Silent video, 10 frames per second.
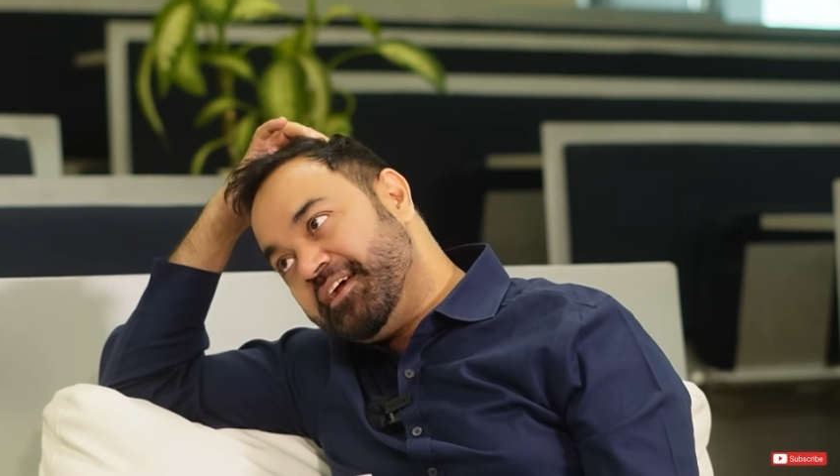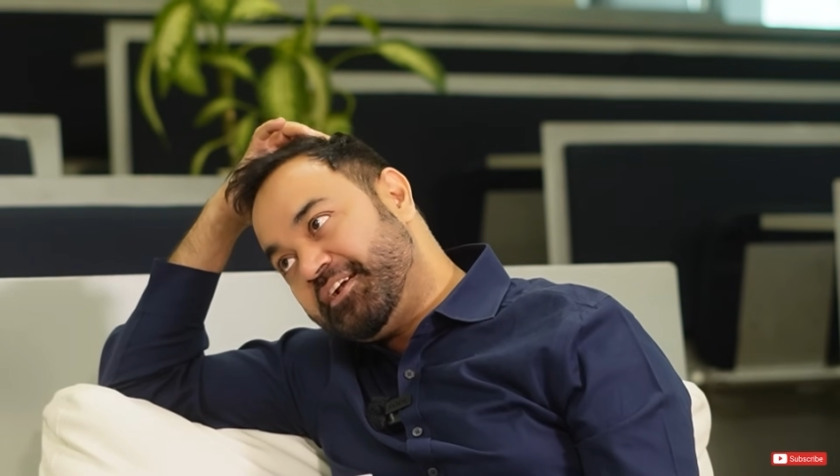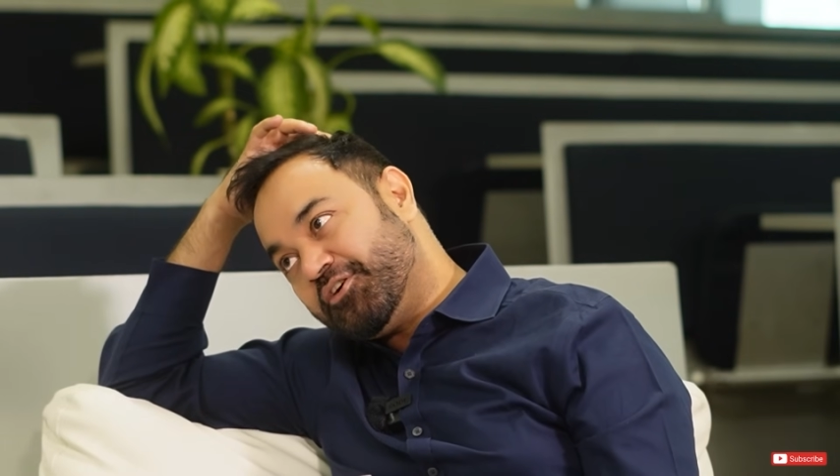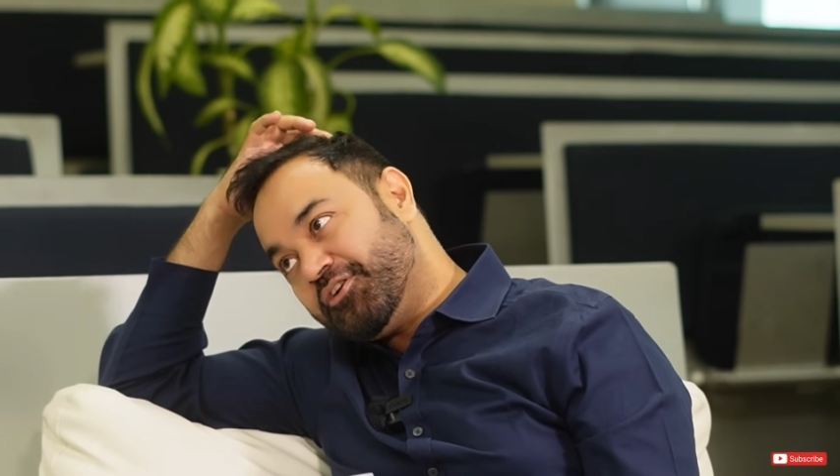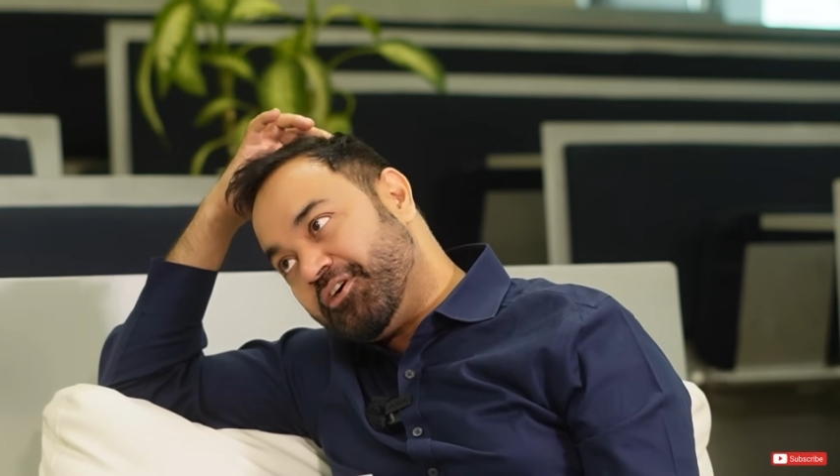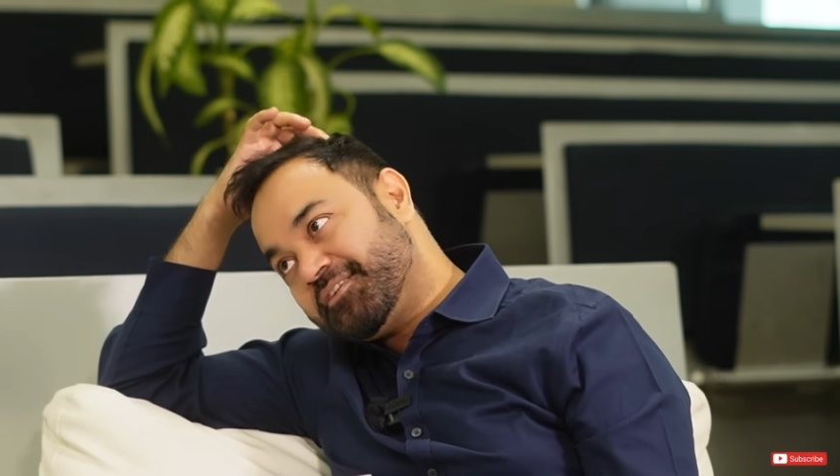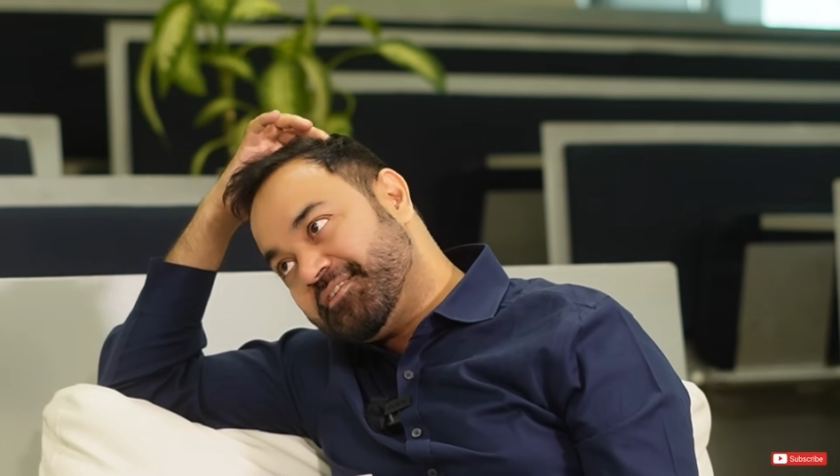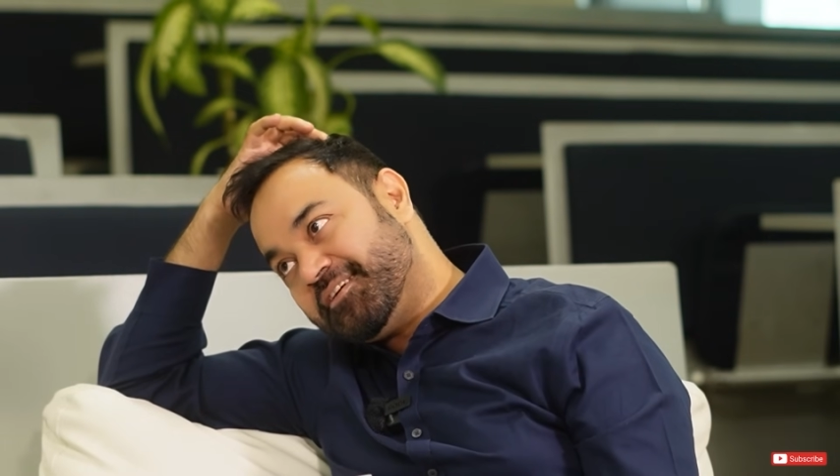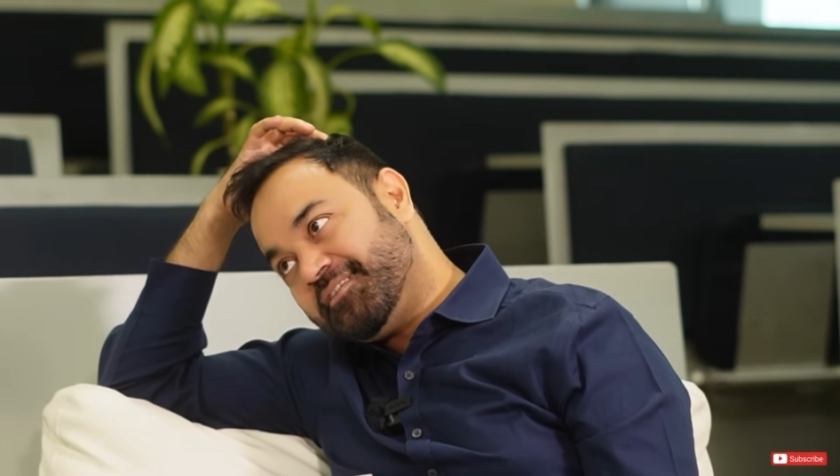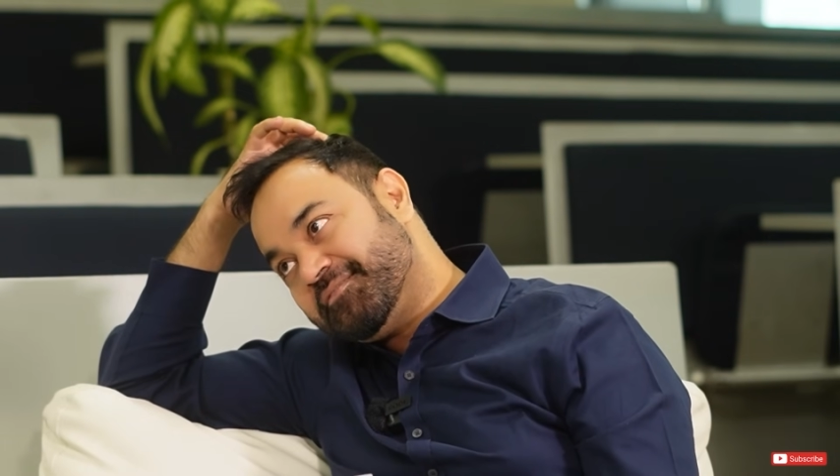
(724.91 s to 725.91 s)
hit or not.
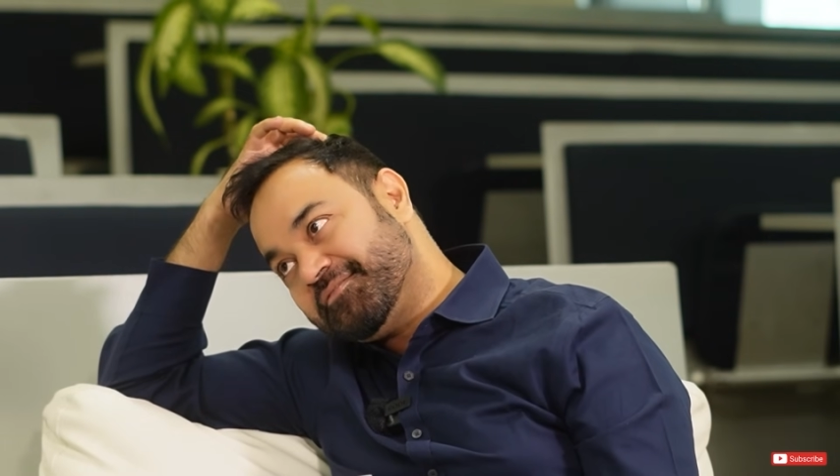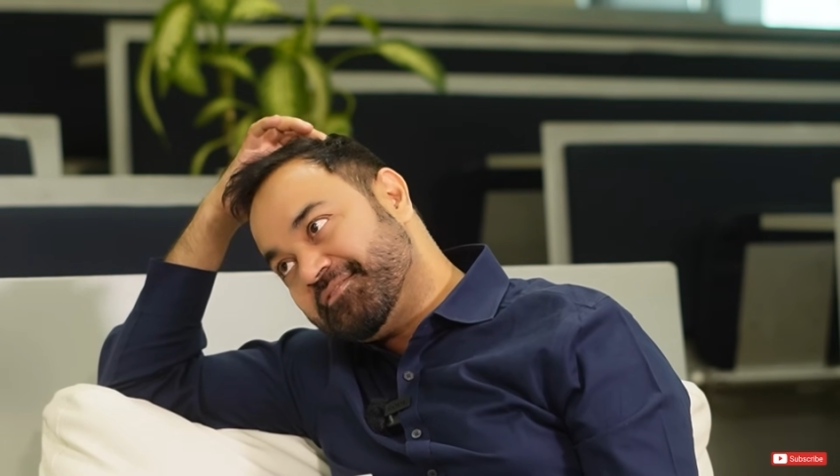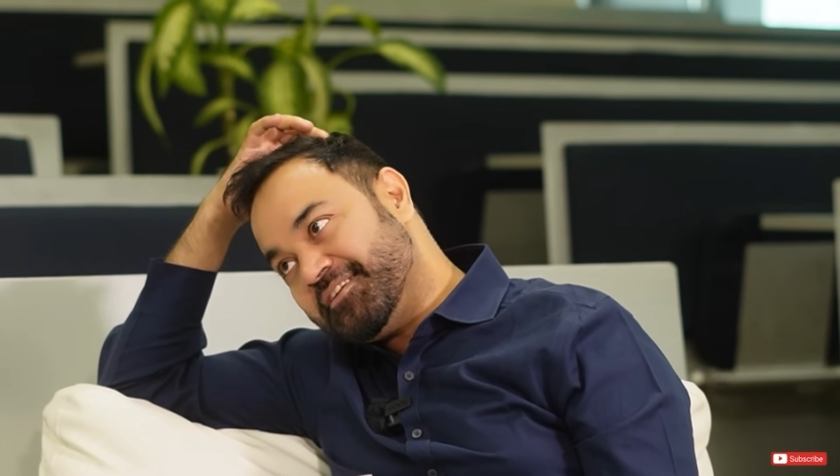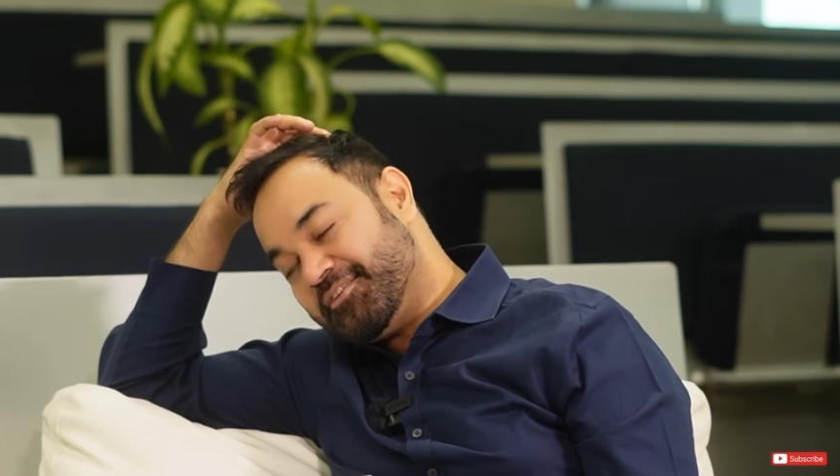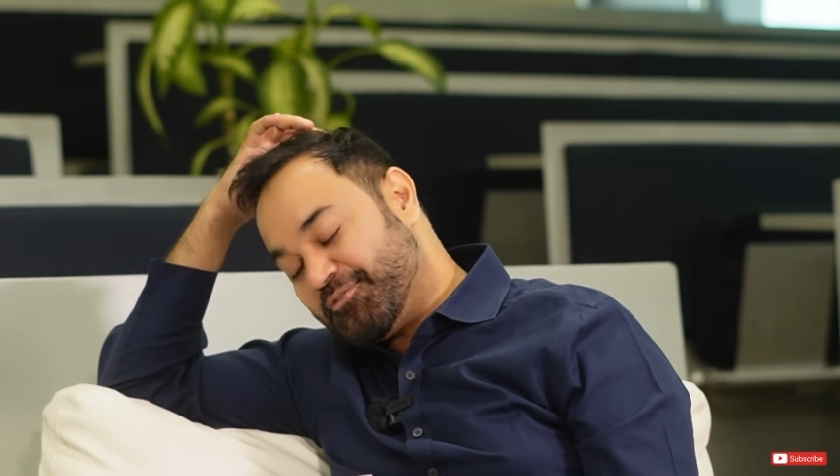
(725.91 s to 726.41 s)
Yeah. Definitely. You